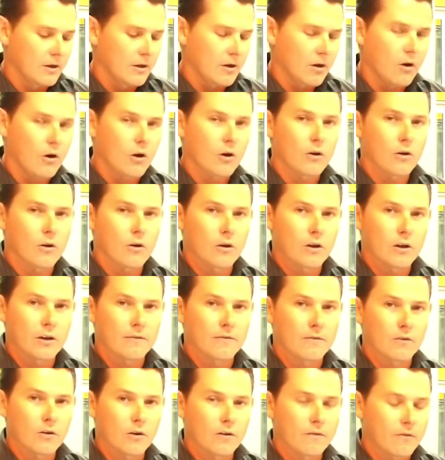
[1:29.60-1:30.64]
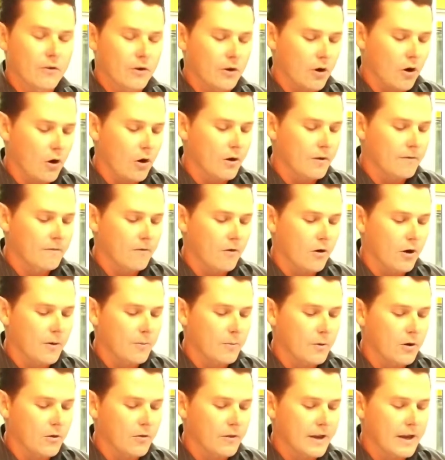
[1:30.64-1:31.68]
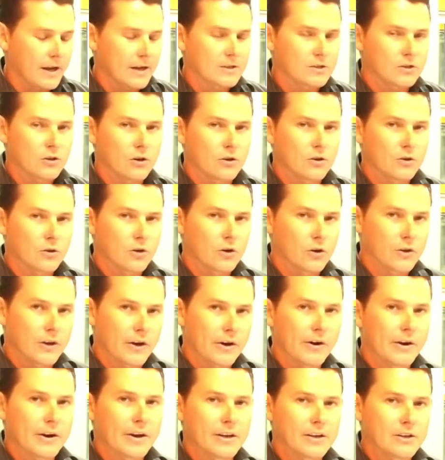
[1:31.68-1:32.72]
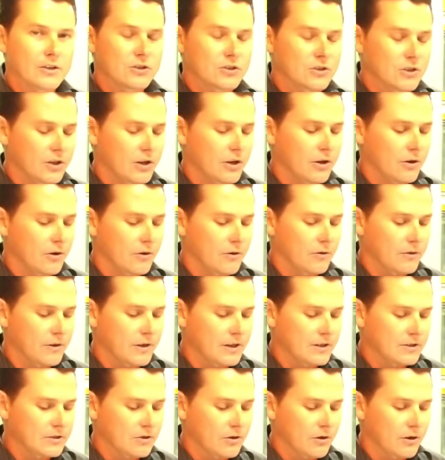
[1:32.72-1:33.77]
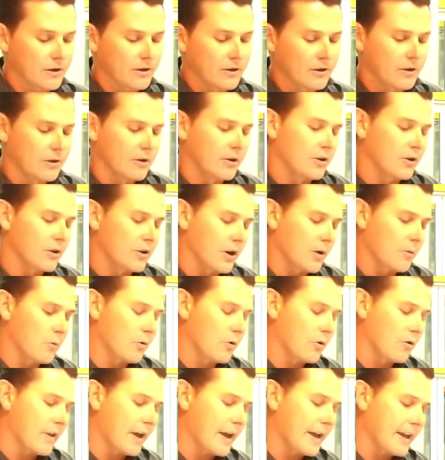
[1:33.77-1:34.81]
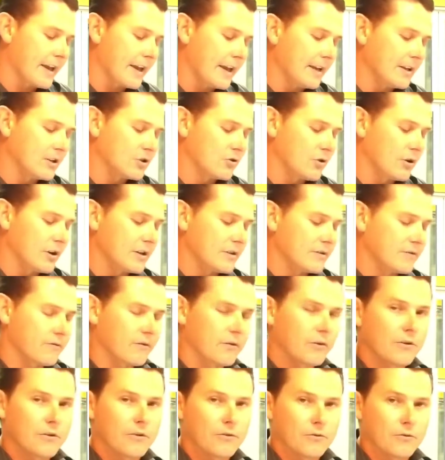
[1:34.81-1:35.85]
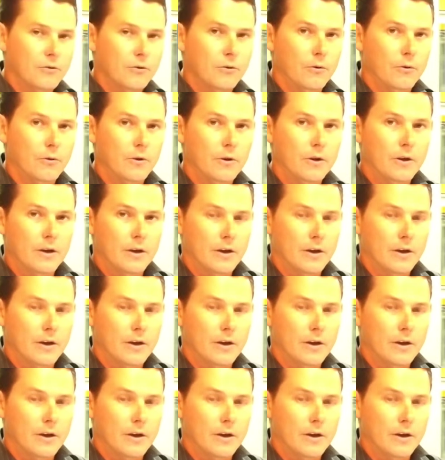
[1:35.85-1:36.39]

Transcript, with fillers: hot, if you've got a very hot environment on the outside and you've got your air conditioning going on the inside, you don't want all that heat transferring through.